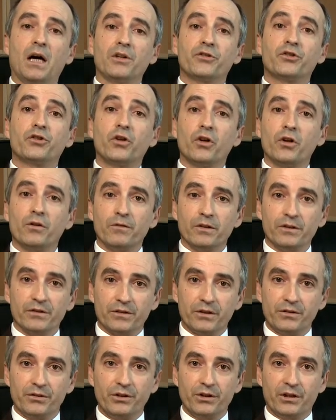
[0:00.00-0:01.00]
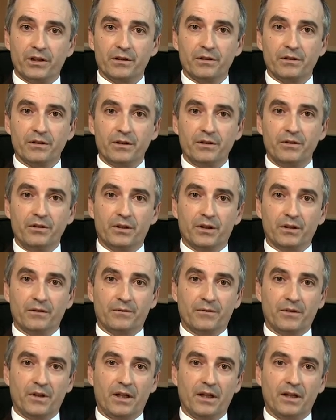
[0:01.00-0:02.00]
service that you
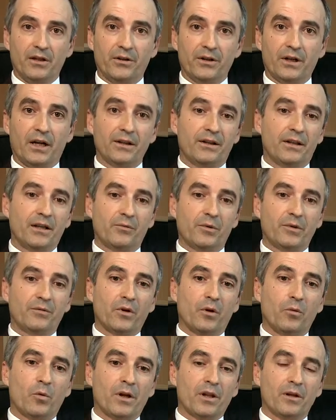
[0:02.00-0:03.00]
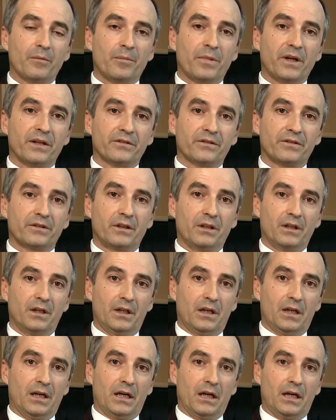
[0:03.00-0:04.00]
can fly on. I think we've got one of the best,
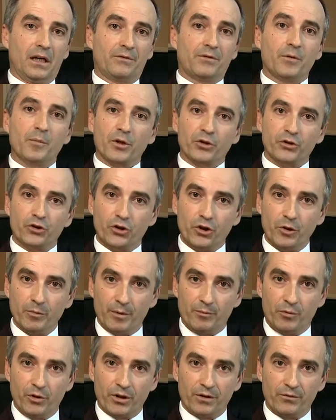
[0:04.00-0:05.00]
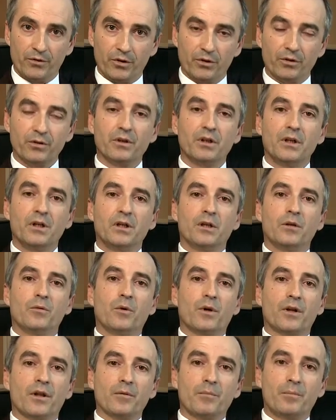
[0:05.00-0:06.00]
from a consumer point of view,
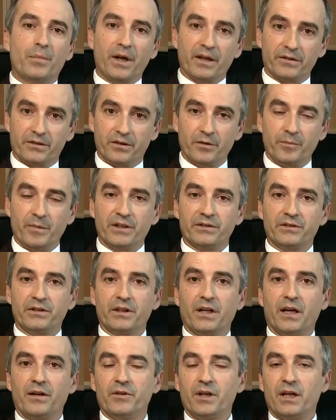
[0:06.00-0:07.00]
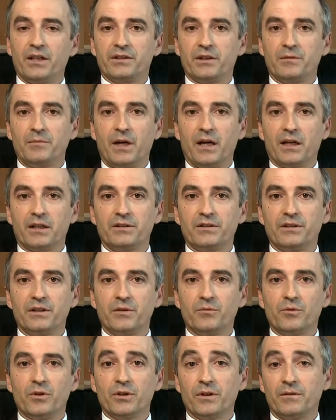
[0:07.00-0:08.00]
one of the best domestic aviation markets in
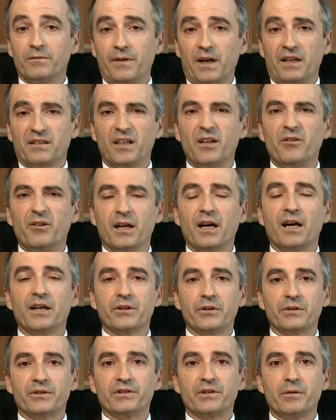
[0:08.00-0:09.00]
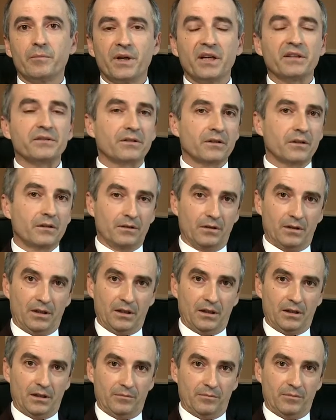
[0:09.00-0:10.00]
the world. In fact, no, I'd argue it's the best
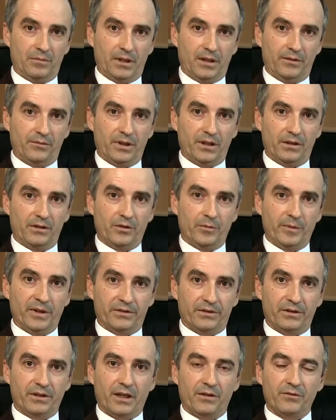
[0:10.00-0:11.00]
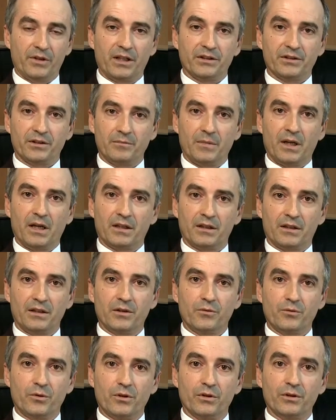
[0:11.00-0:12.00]
domestic aviation market in
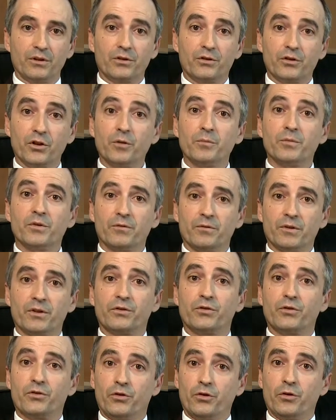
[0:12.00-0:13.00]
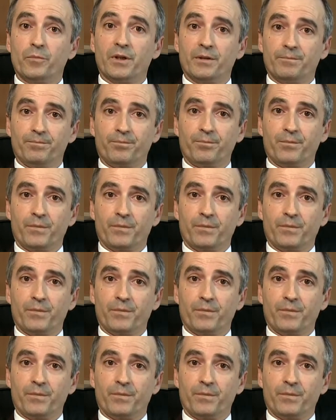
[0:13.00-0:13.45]
the world in terms of a consumer,